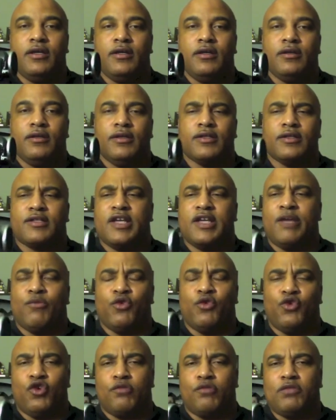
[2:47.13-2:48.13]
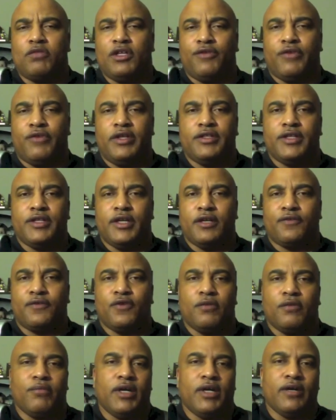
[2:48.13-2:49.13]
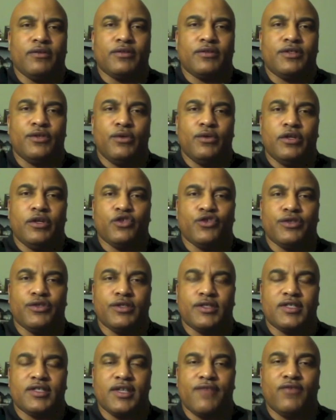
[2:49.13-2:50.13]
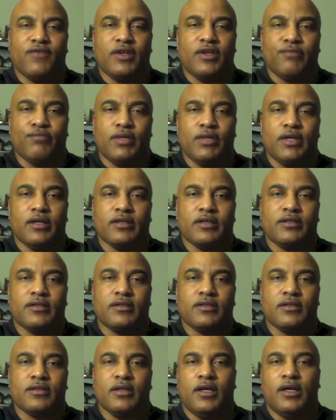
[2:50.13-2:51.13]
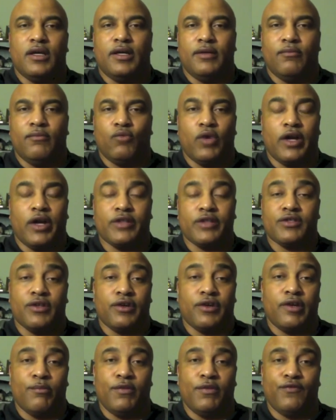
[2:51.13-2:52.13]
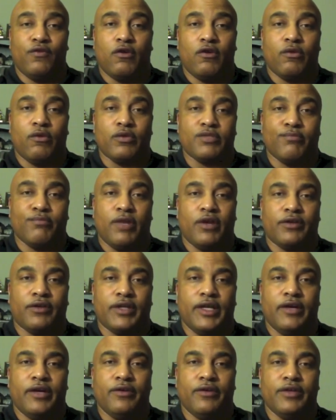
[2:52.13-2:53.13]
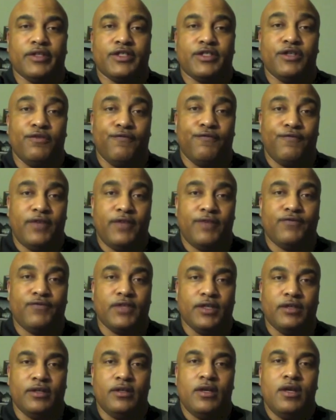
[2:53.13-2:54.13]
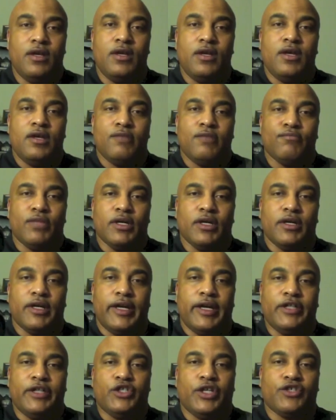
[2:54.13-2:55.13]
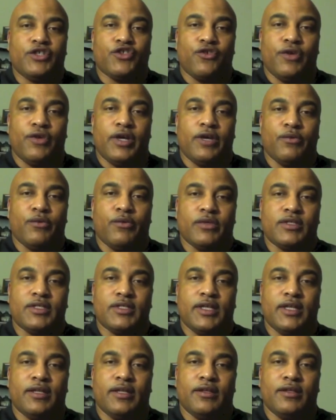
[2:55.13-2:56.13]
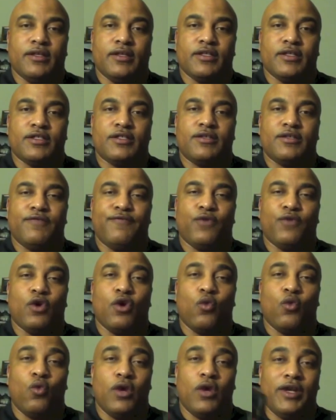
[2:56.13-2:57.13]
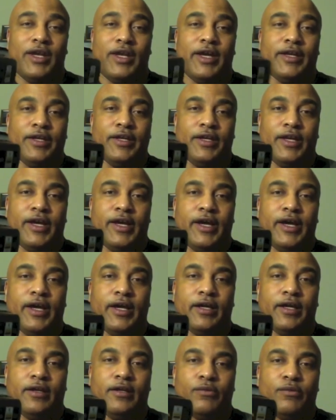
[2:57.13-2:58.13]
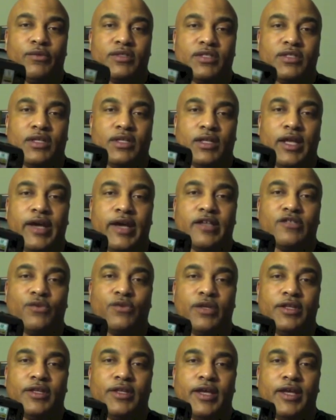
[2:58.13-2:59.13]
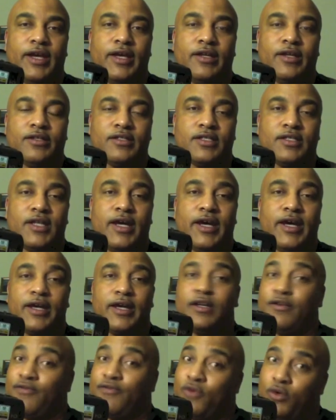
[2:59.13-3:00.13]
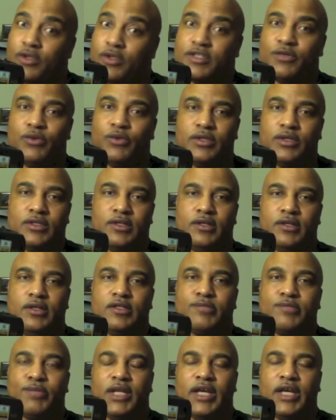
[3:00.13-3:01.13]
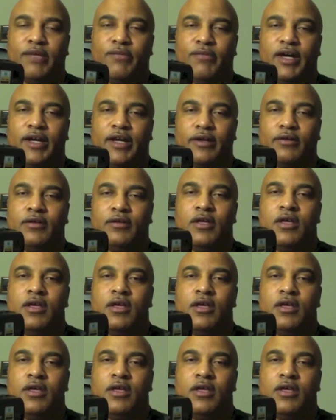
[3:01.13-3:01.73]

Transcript: This camera normally retails for about $270. Where I saw that before it was marked down to $250, but H.H. Gregg was selling this for $199. It was the last one that they had in stock, and of course it was the display model.